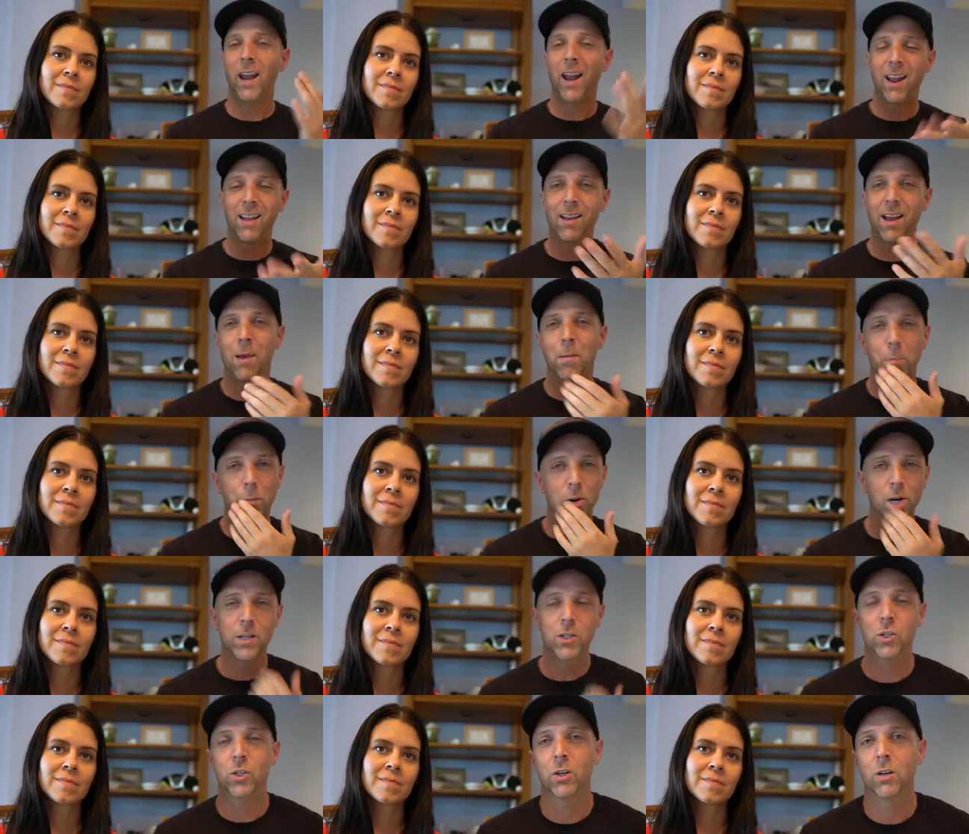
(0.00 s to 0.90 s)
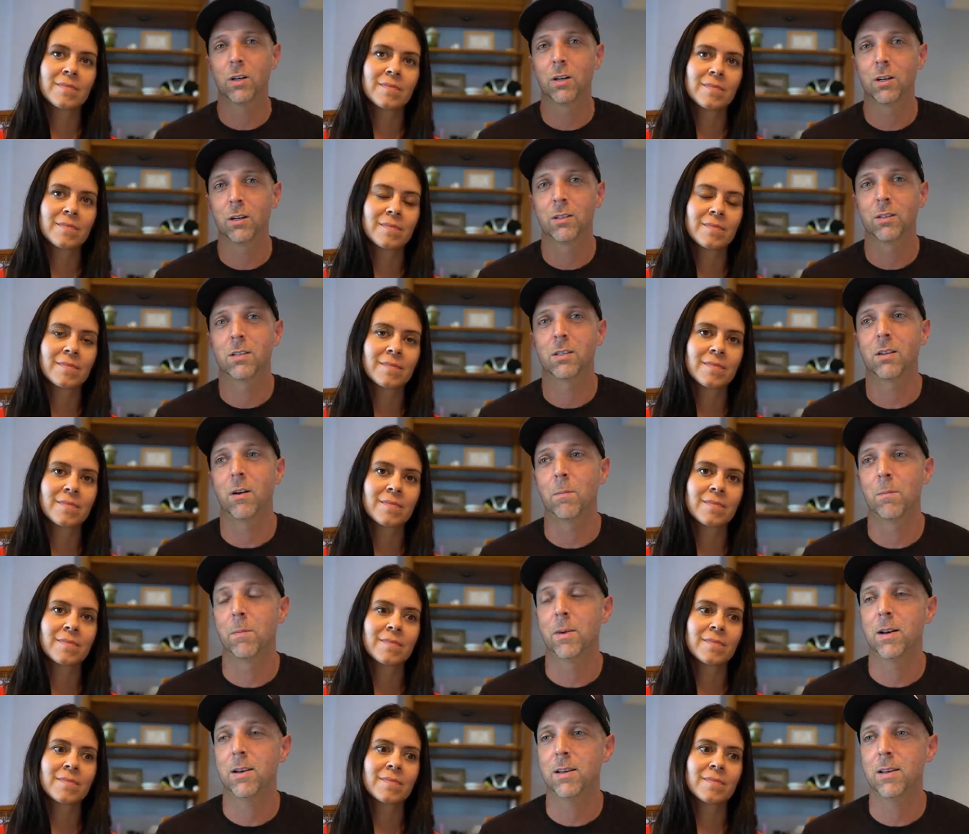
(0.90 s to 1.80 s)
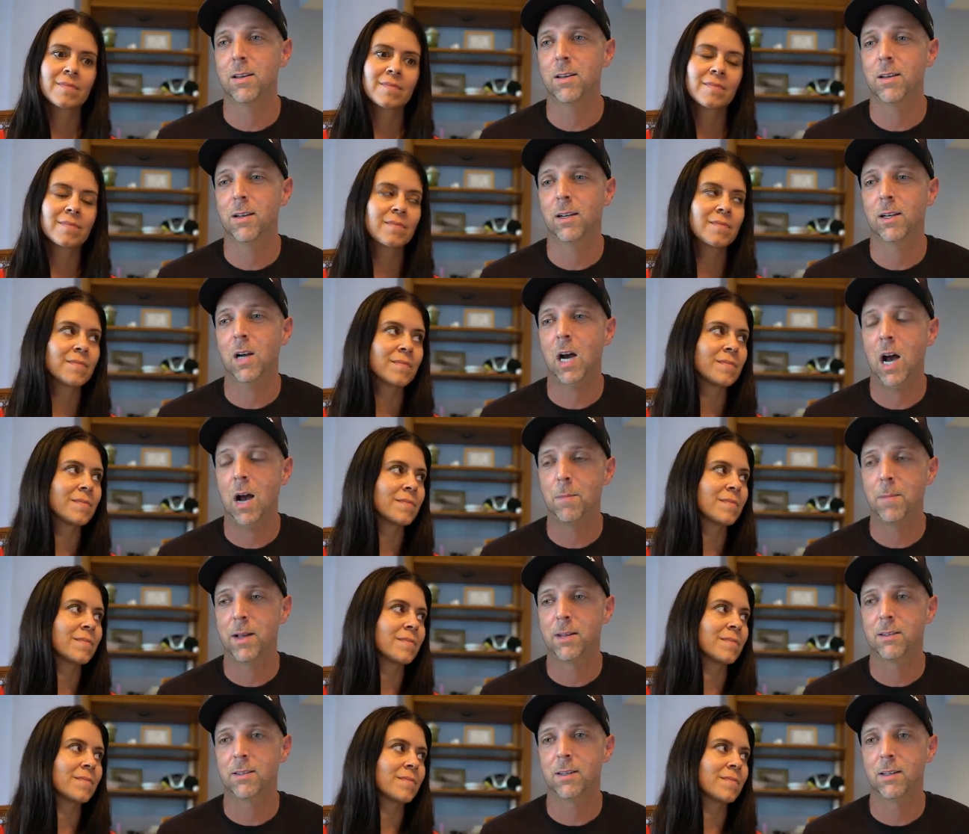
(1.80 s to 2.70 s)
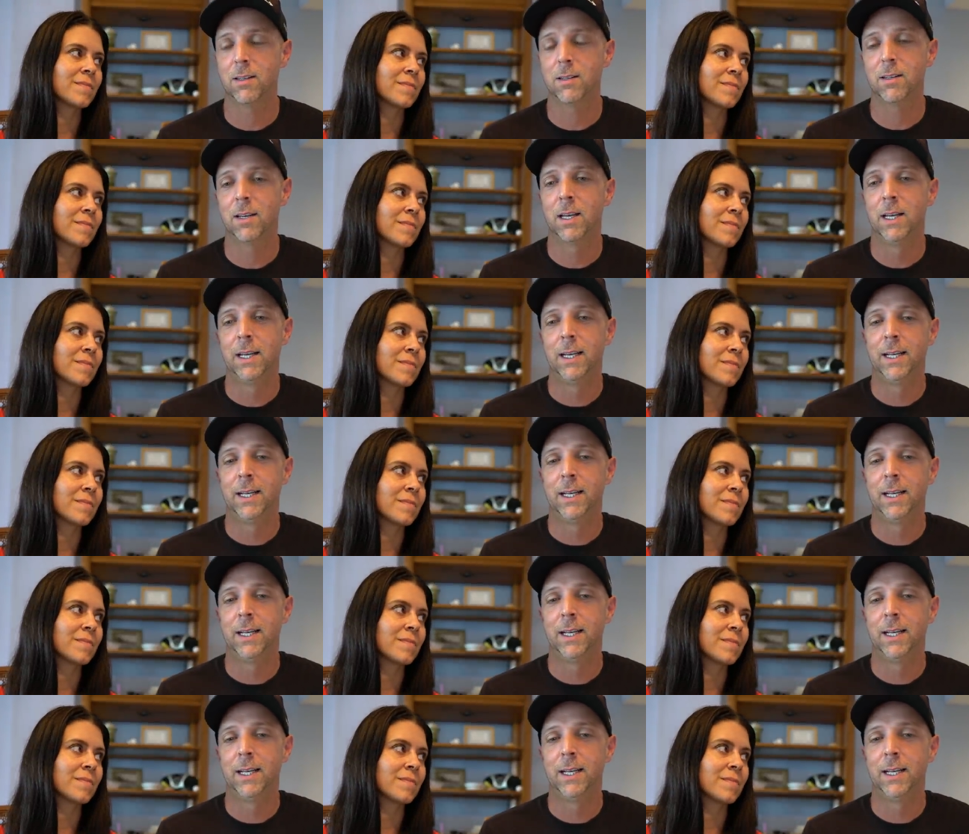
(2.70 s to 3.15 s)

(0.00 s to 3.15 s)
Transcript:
Speaker 1: and I'm pretty sure somebody commented